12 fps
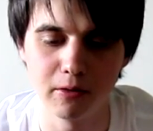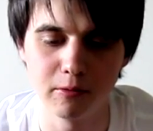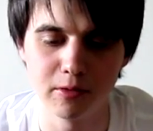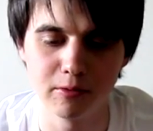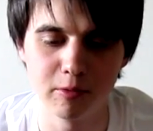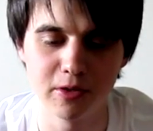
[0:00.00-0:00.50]

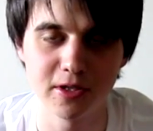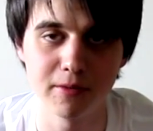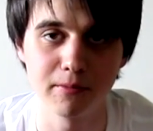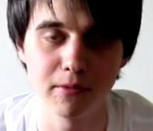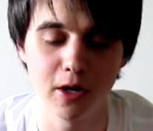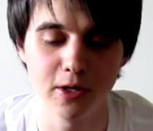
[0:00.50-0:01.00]
with
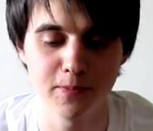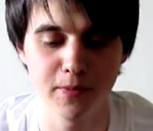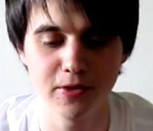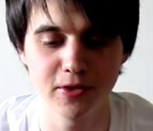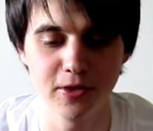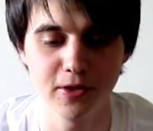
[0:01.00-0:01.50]
some nice
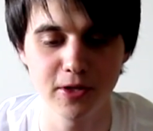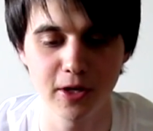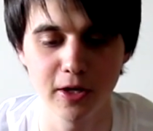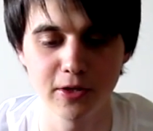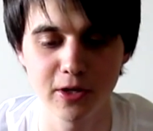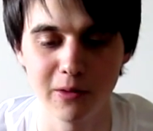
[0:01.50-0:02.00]
bitterness, I
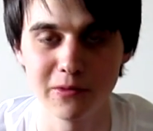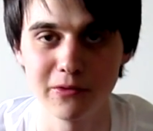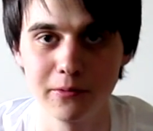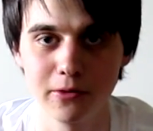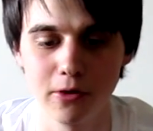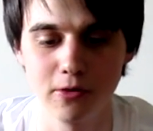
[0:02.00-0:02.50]
guess comes
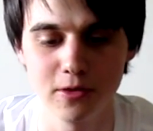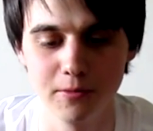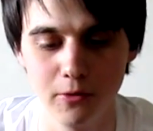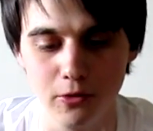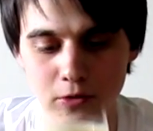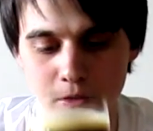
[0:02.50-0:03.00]
from the roasted
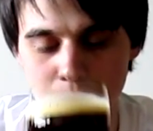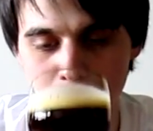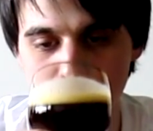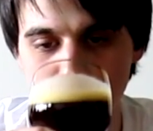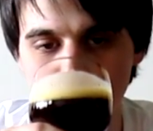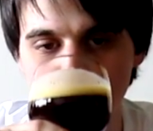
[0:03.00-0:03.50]
malt.
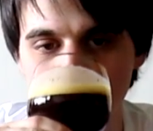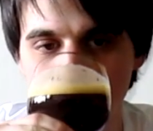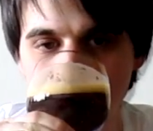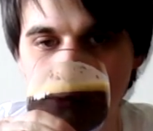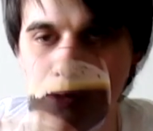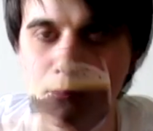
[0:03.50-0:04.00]

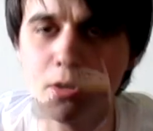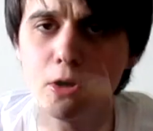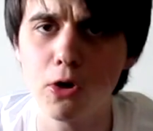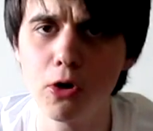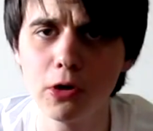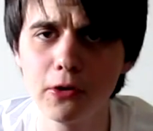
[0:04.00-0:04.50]
Well,
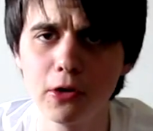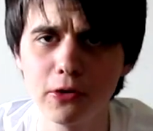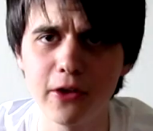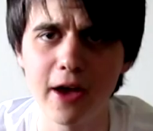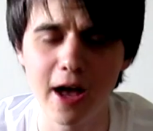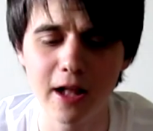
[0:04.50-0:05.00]
all in all,
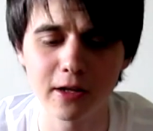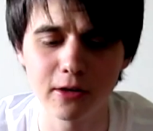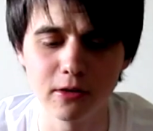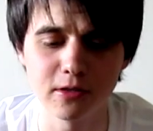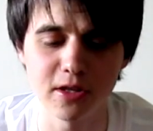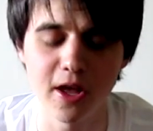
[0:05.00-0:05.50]
the
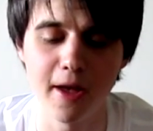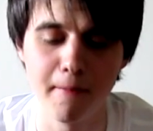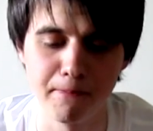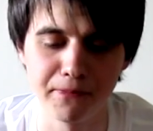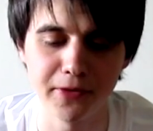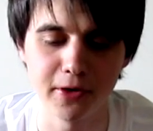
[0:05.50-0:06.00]
alcohol is
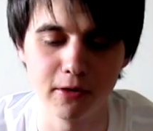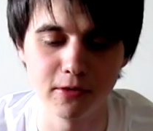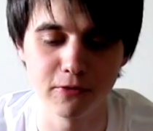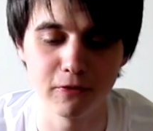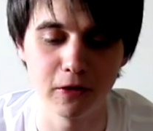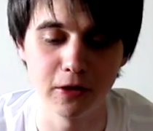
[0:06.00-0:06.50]
there. You're going
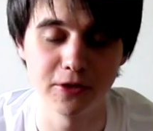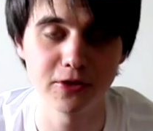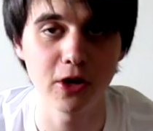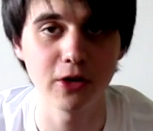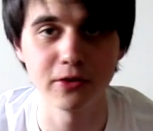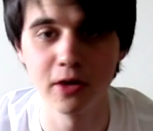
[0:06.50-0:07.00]
to feel it's
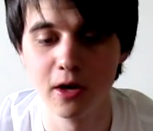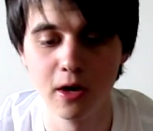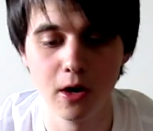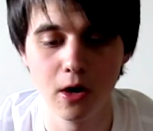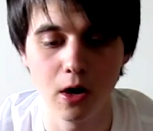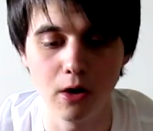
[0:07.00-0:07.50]
not
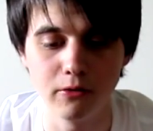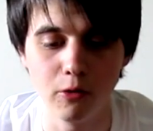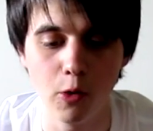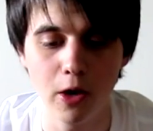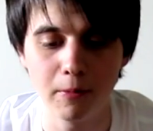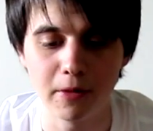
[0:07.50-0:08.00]

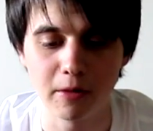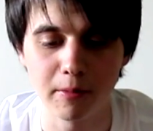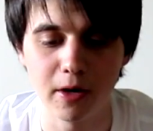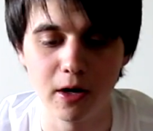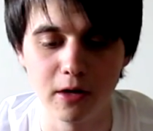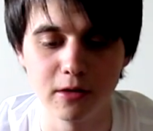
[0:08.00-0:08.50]
overwhelming,
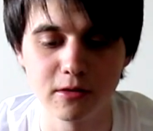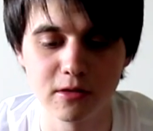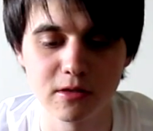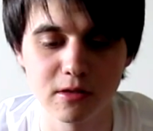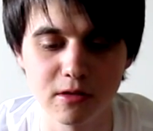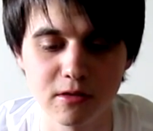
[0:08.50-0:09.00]
but
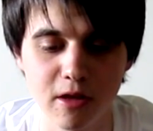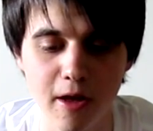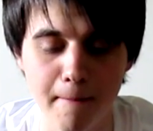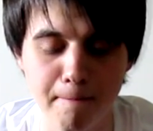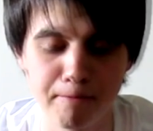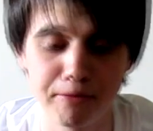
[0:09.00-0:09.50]
it's
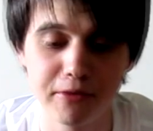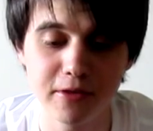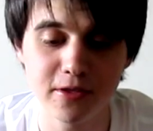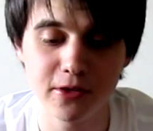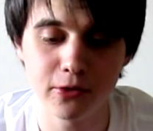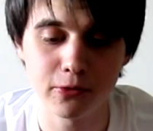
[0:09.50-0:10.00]
there. With
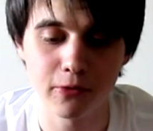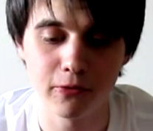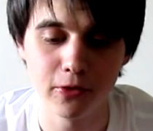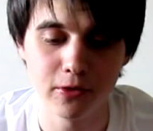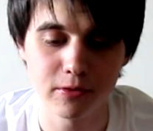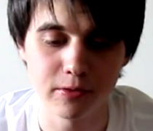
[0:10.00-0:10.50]
these new
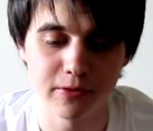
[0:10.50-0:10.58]
reviews